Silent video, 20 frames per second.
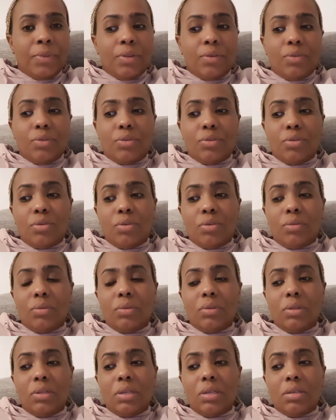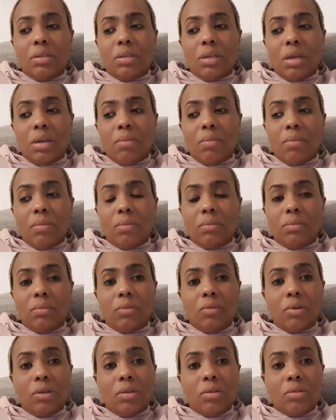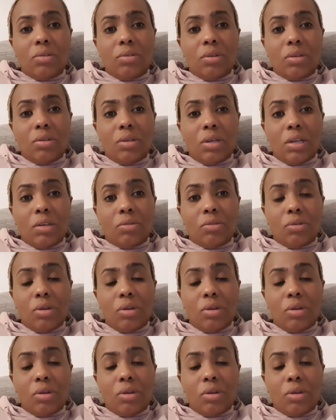So this time when I was trying to